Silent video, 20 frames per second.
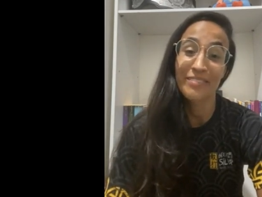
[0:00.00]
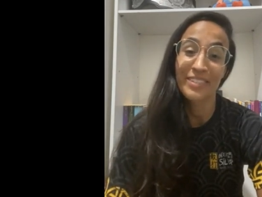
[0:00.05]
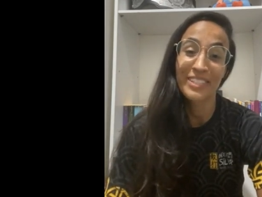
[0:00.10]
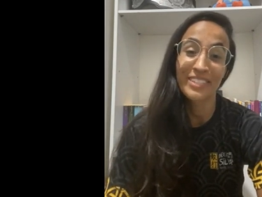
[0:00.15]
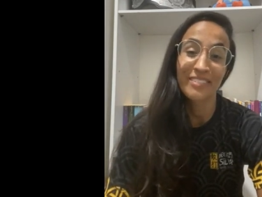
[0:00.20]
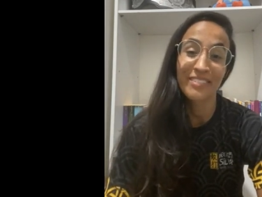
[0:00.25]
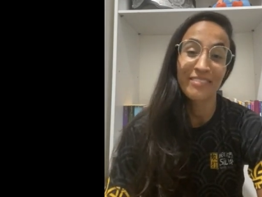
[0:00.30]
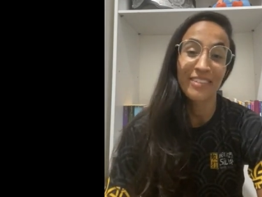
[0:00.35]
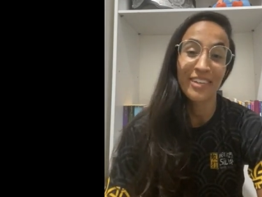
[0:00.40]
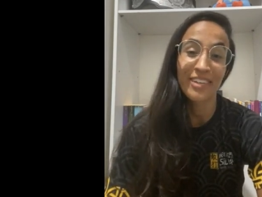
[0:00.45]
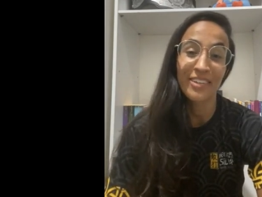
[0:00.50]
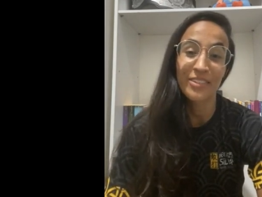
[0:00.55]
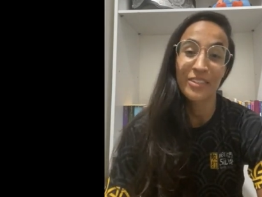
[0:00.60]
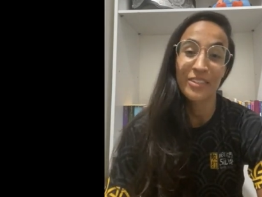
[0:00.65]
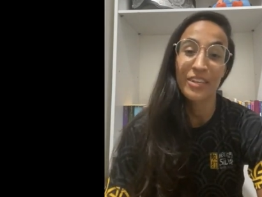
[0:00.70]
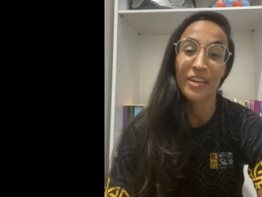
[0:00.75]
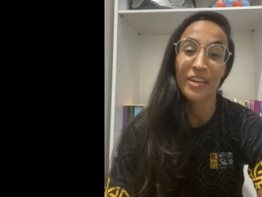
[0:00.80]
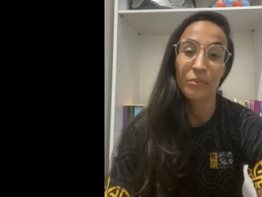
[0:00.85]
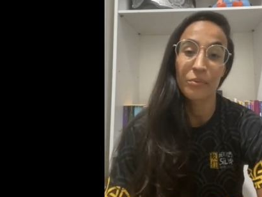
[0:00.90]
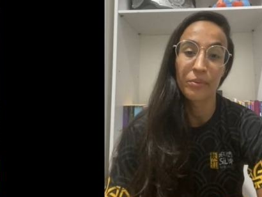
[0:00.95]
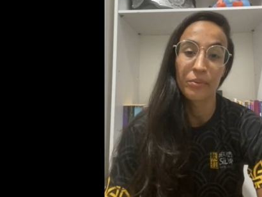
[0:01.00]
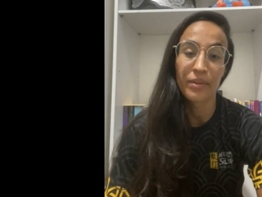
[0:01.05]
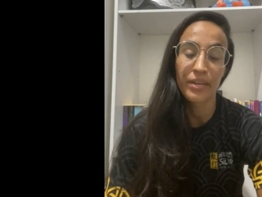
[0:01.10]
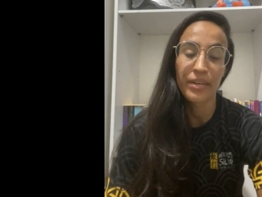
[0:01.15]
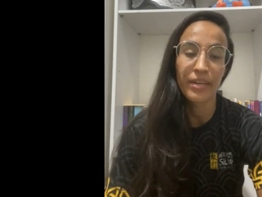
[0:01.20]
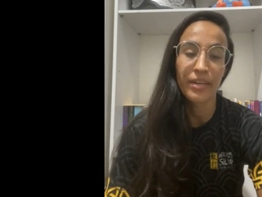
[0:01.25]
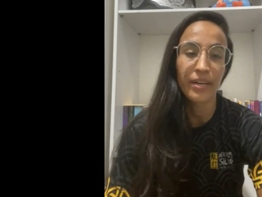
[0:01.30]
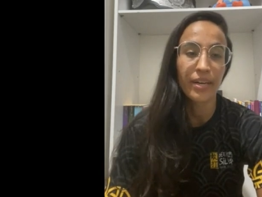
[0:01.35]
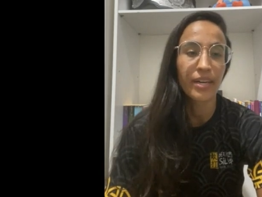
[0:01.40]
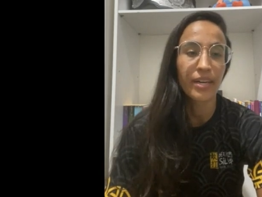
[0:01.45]
First of all, you gotta
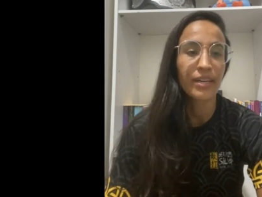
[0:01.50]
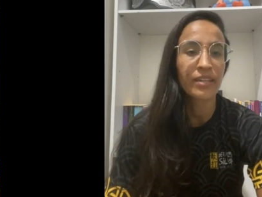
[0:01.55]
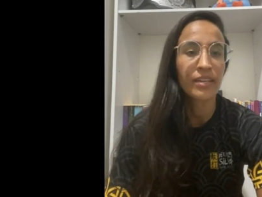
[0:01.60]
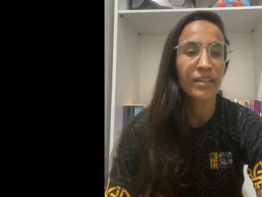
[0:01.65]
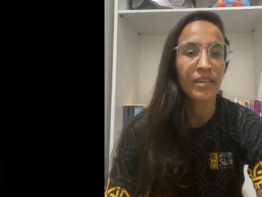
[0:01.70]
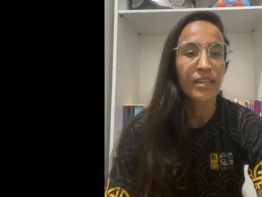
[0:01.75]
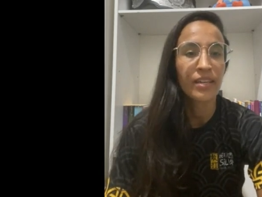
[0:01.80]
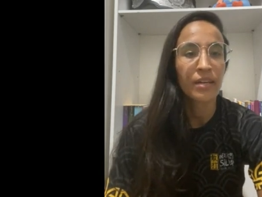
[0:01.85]
work hard,